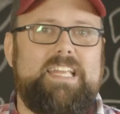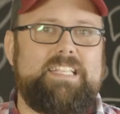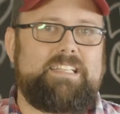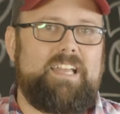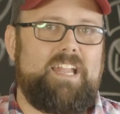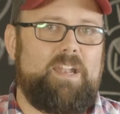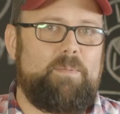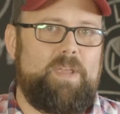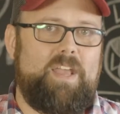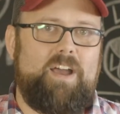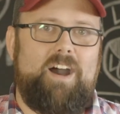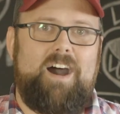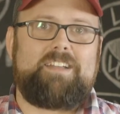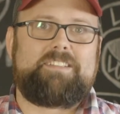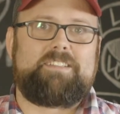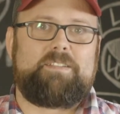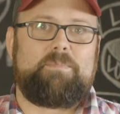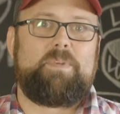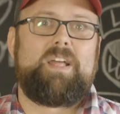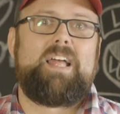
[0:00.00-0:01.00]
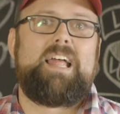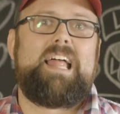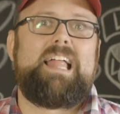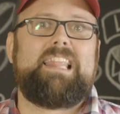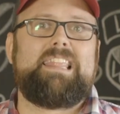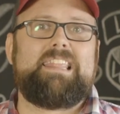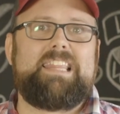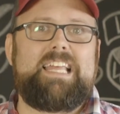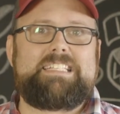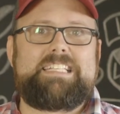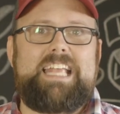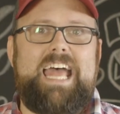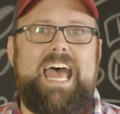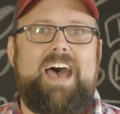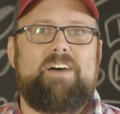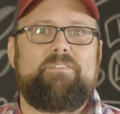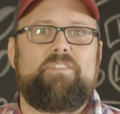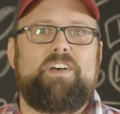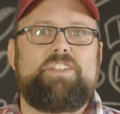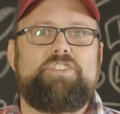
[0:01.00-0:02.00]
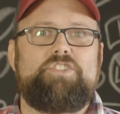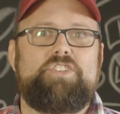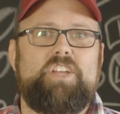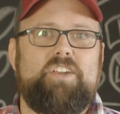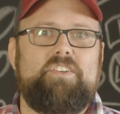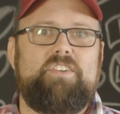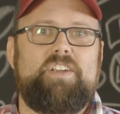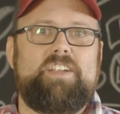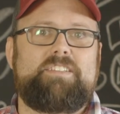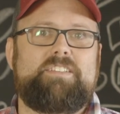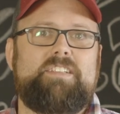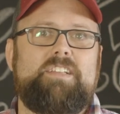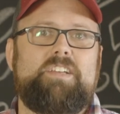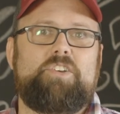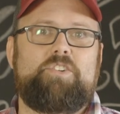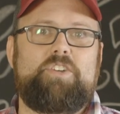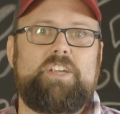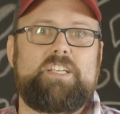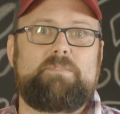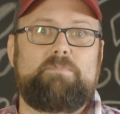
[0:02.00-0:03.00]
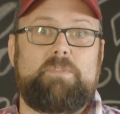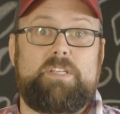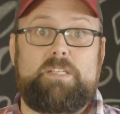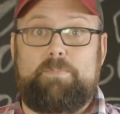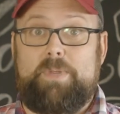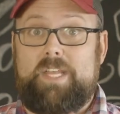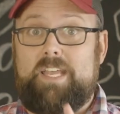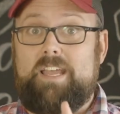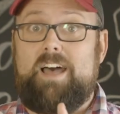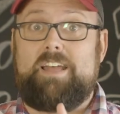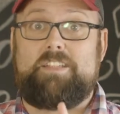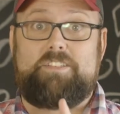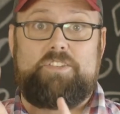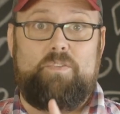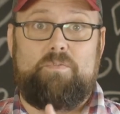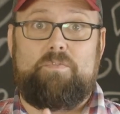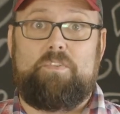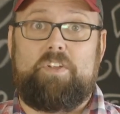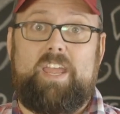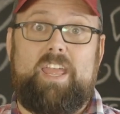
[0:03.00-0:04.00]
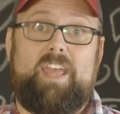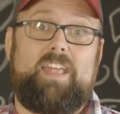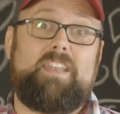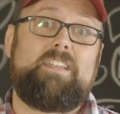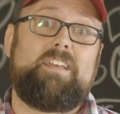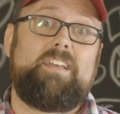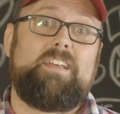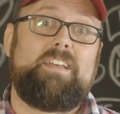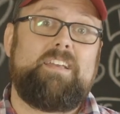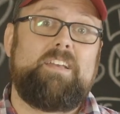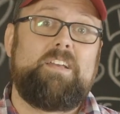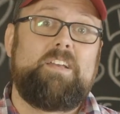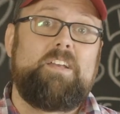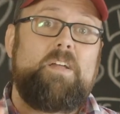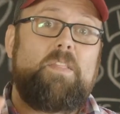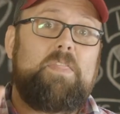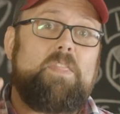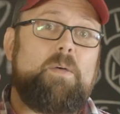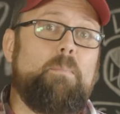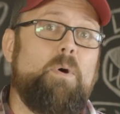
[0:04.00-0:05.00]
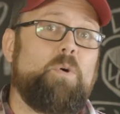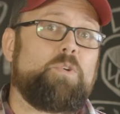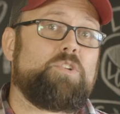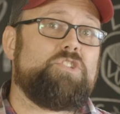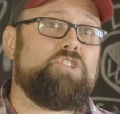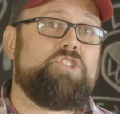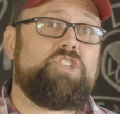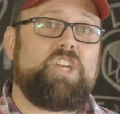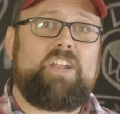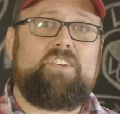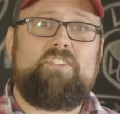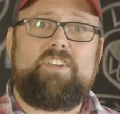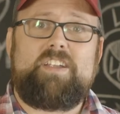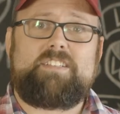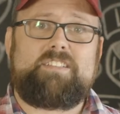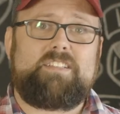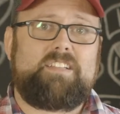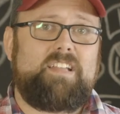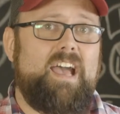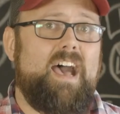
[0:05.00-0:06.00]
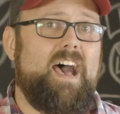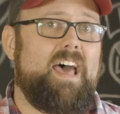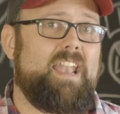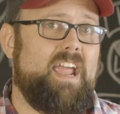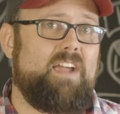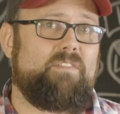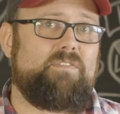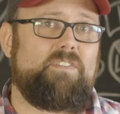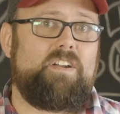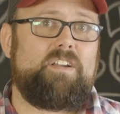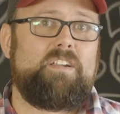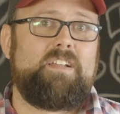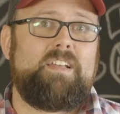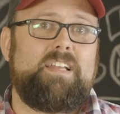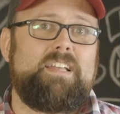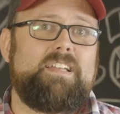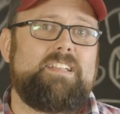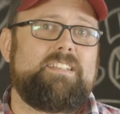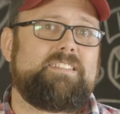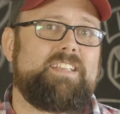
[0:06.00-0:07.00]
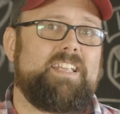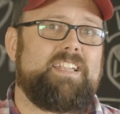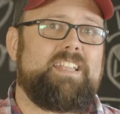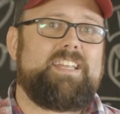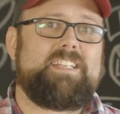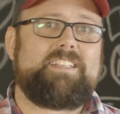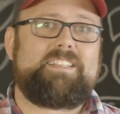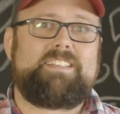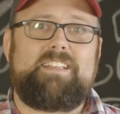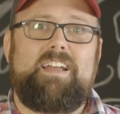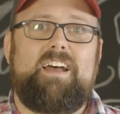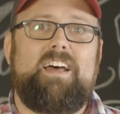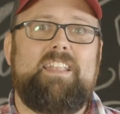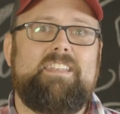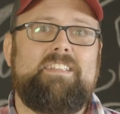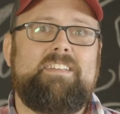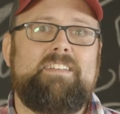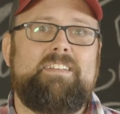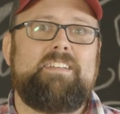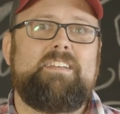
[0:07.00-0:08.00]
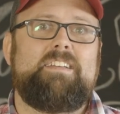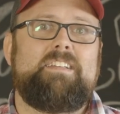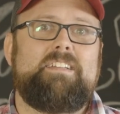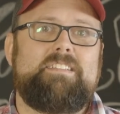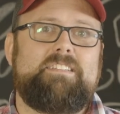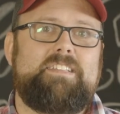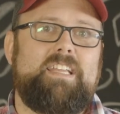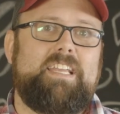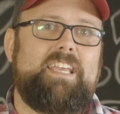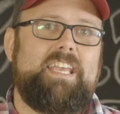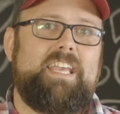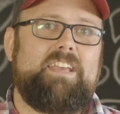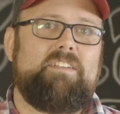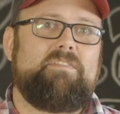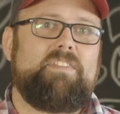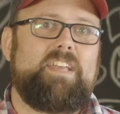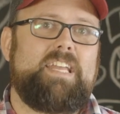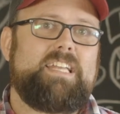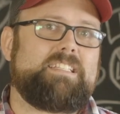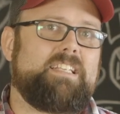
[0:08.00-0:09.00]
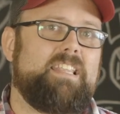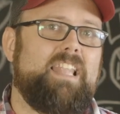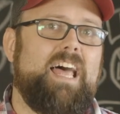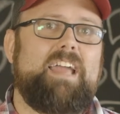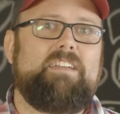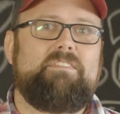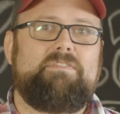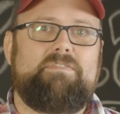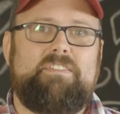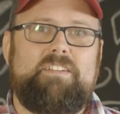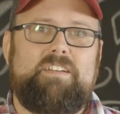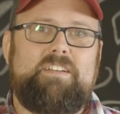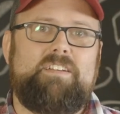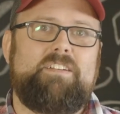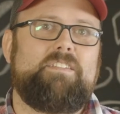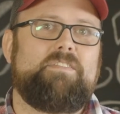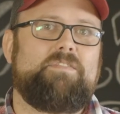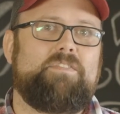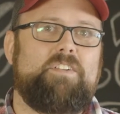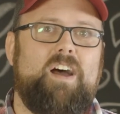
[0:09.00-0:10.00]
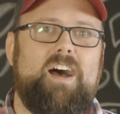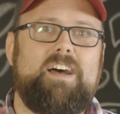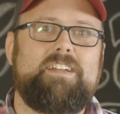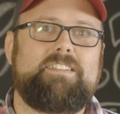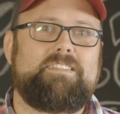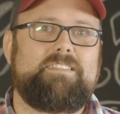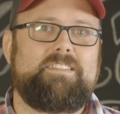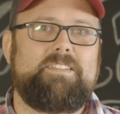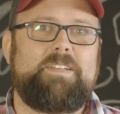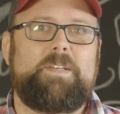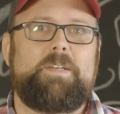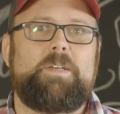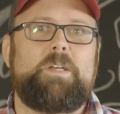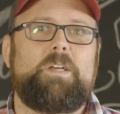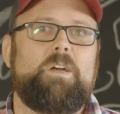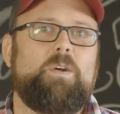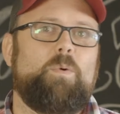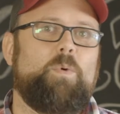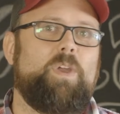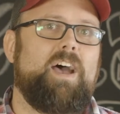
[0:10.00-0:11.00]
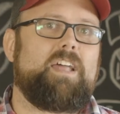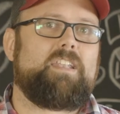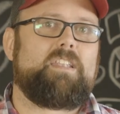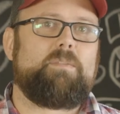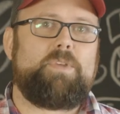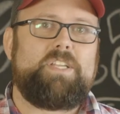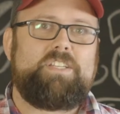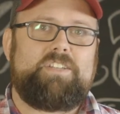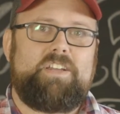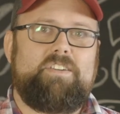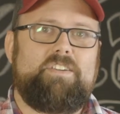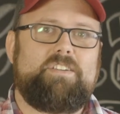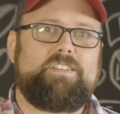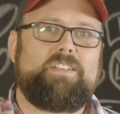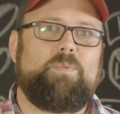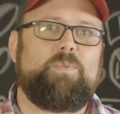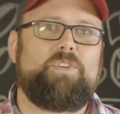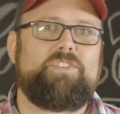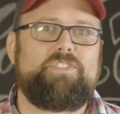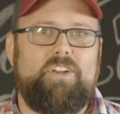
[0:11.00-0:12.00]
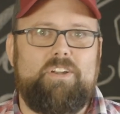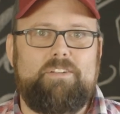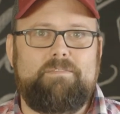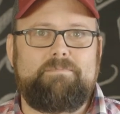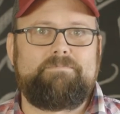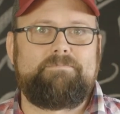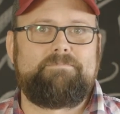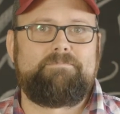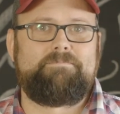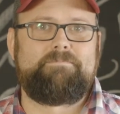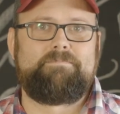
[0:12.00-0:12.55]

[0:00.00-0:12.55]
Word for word: It's going to be awesome. Let's have a generous Christmas because don't forget, the most generous God ever sent his son to give his life for us. We ought to be generous in return.